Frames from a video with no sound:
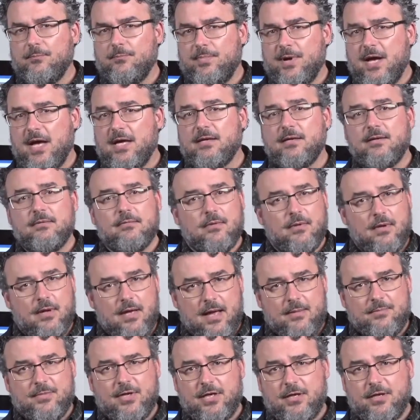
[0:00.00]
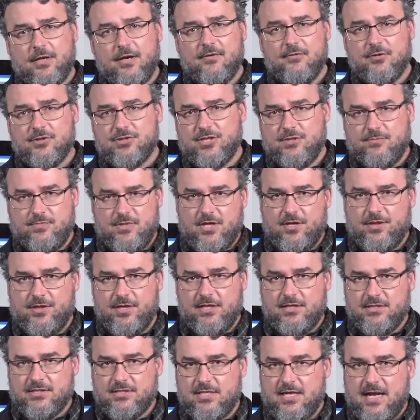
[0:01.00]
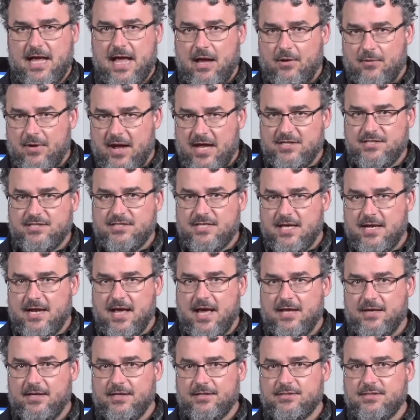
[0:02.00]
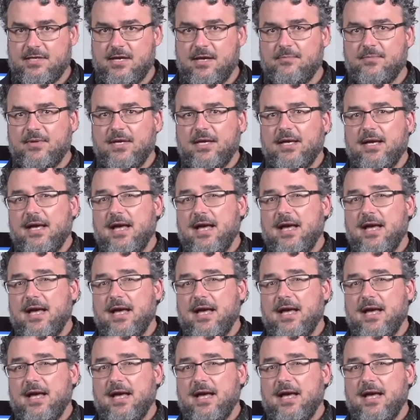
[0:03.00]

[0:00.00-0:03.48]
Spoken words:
But I'm going to cover some of the things and how I set Onyx up,